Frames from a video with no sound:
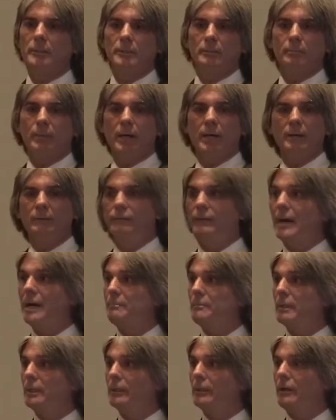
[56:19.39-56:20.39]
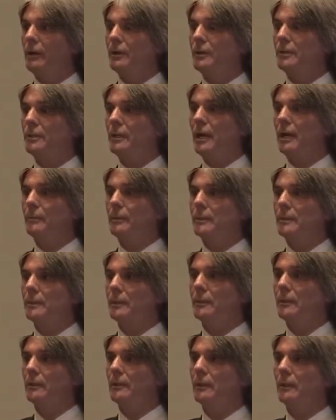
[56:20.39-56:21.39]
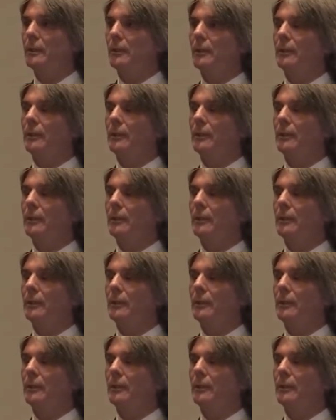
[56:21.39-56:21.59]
to buy a $5 million shopping center.